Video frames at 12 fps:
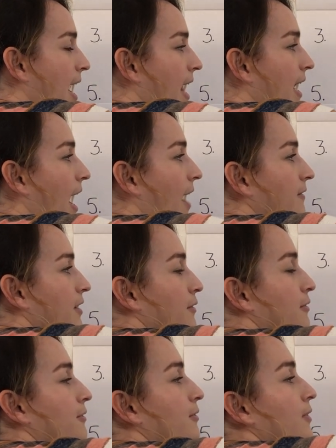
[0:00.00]
and have
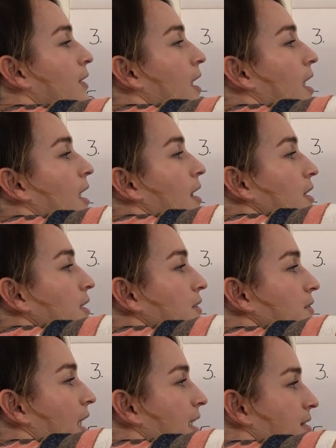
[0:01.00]
it
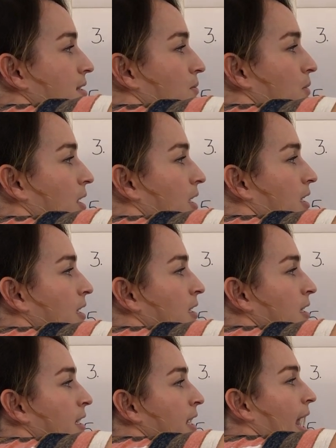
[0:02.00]
follow that
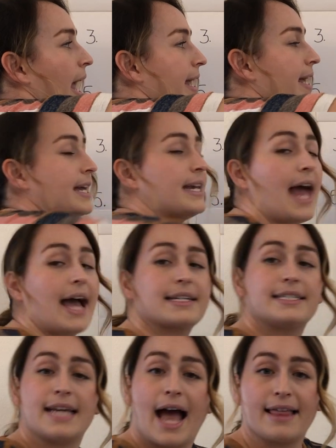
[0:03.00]
swirl and
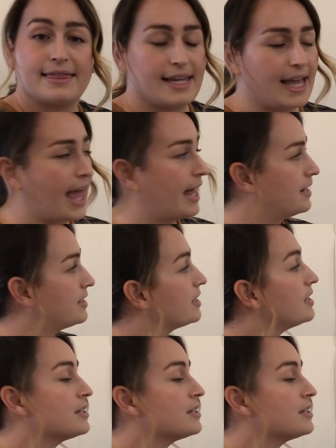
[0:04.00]
connect at the end.